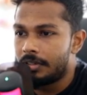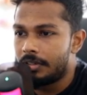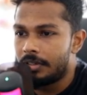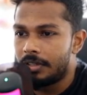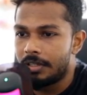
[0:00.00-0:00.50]

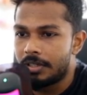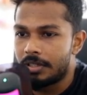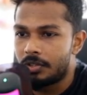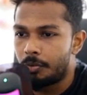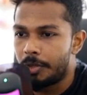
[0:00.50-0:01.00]
these
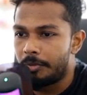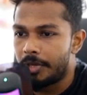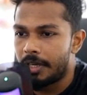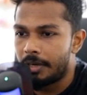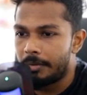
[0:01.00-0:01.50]
stupid
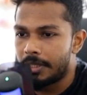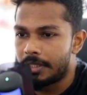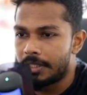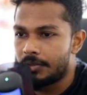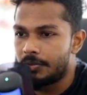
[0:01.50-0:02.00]
error
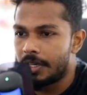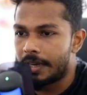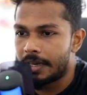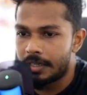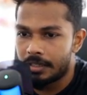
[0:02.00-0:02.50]
messages we are
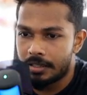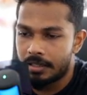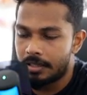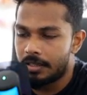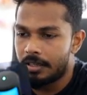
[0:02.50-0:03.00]
getting,
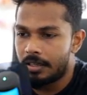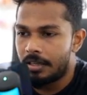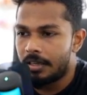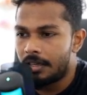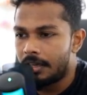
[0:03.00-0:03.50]

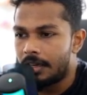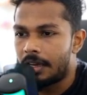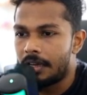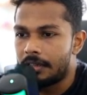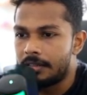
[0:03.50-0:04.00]

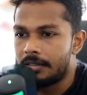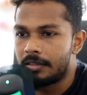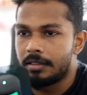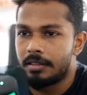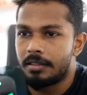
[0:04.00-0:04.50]
and
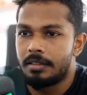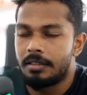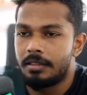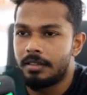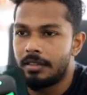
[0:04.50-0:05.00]

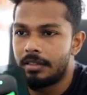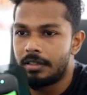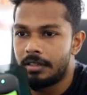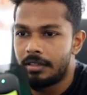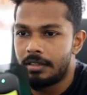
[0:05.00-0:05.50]

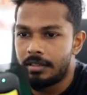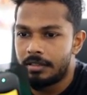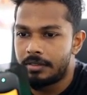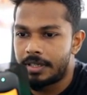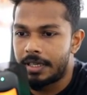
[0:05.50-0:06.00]

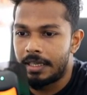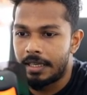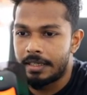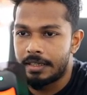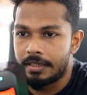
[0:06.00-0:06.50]
trial
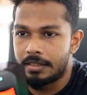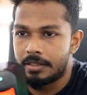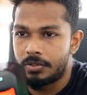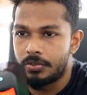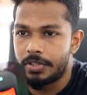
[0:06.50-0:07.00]
and error
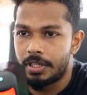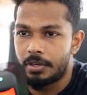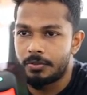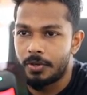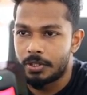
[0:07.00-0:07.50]
to figure
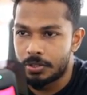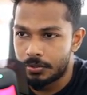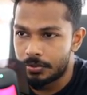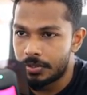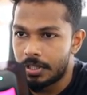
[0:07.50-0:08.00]
out what to
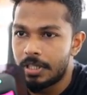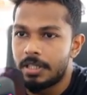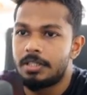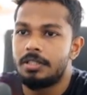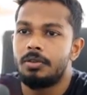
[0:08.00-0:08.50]
do.
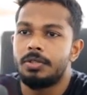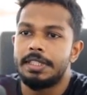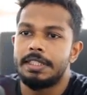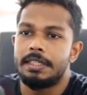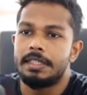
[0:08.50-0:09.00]
So
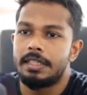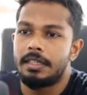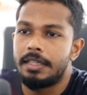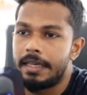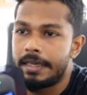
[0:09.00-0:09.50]
these are
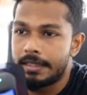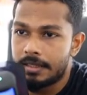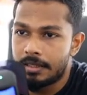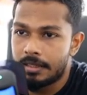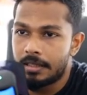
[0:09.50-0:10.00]
the
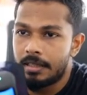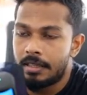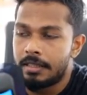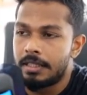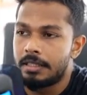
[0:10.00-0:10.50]
edits.
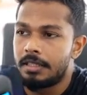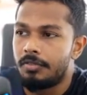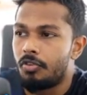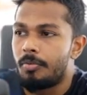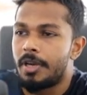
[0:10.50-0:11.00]
This is the
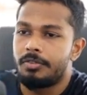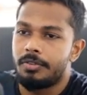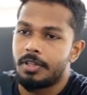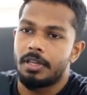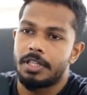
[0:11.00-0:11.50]
format
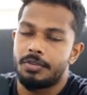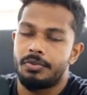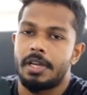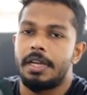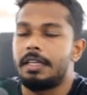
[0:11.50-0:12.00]
that we
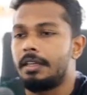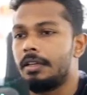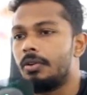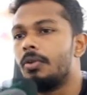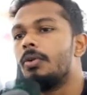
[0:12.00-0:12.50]
are
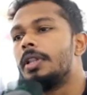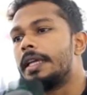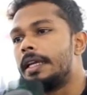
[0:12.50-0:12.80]
getting all the